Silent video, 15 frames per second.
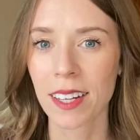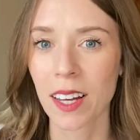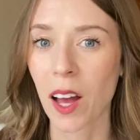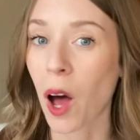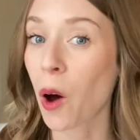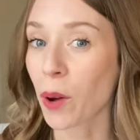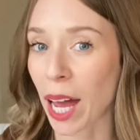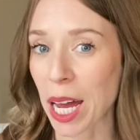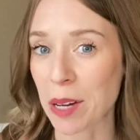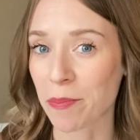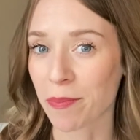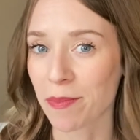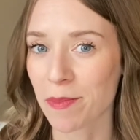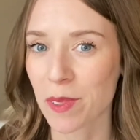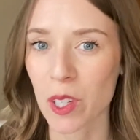Okay,
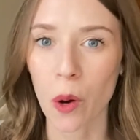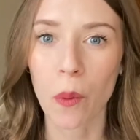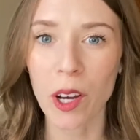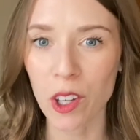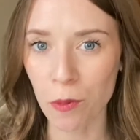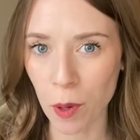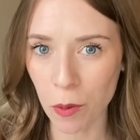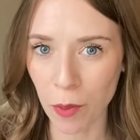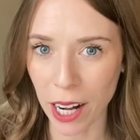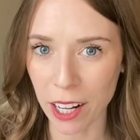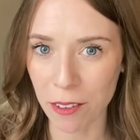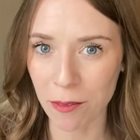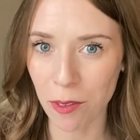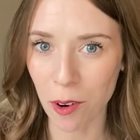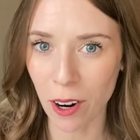so what you've been
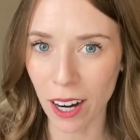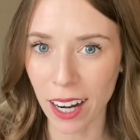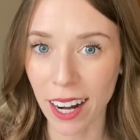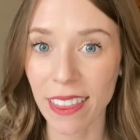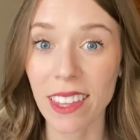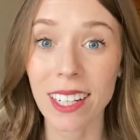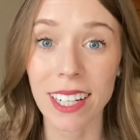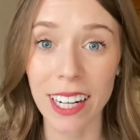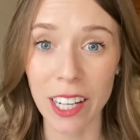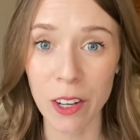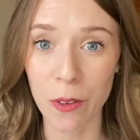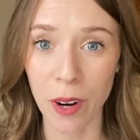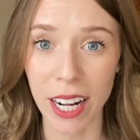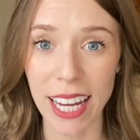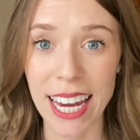waiting for, the
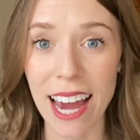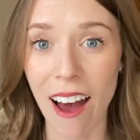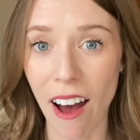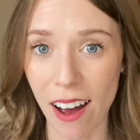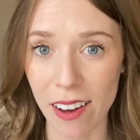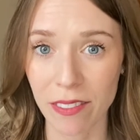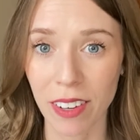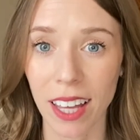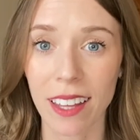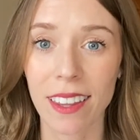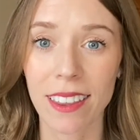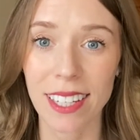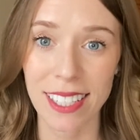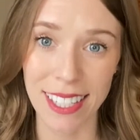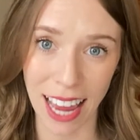nitty-gritty of
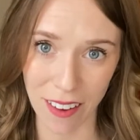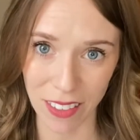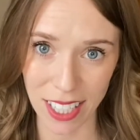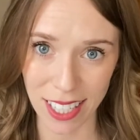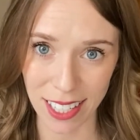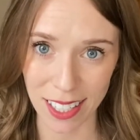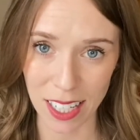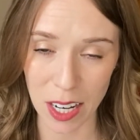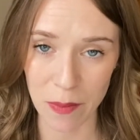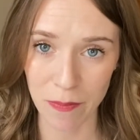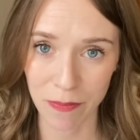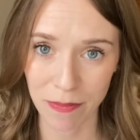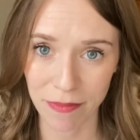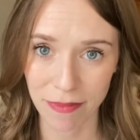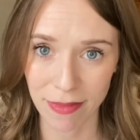the SavvySystem.
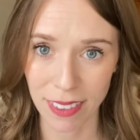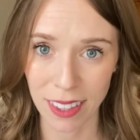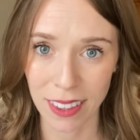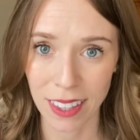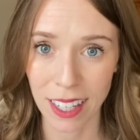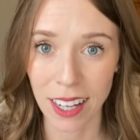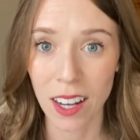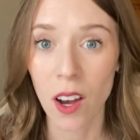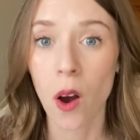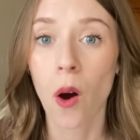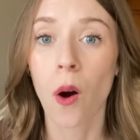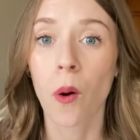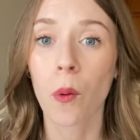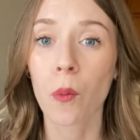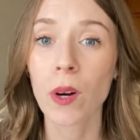
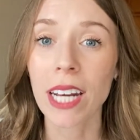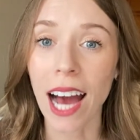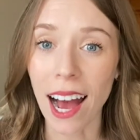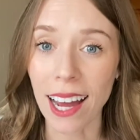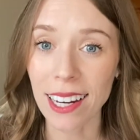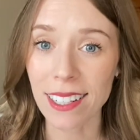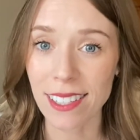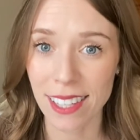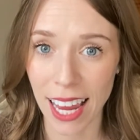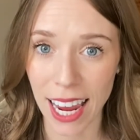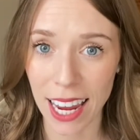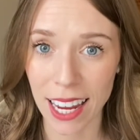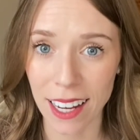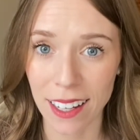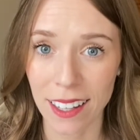When I
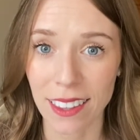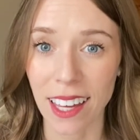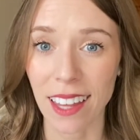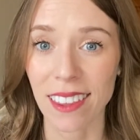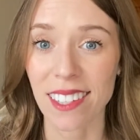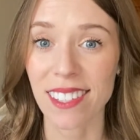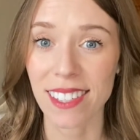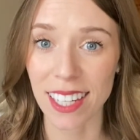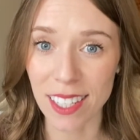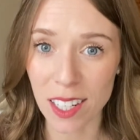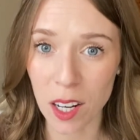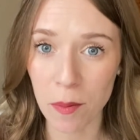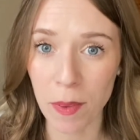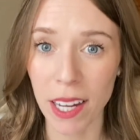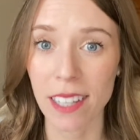say that the
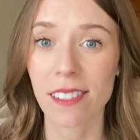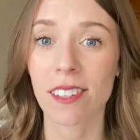system is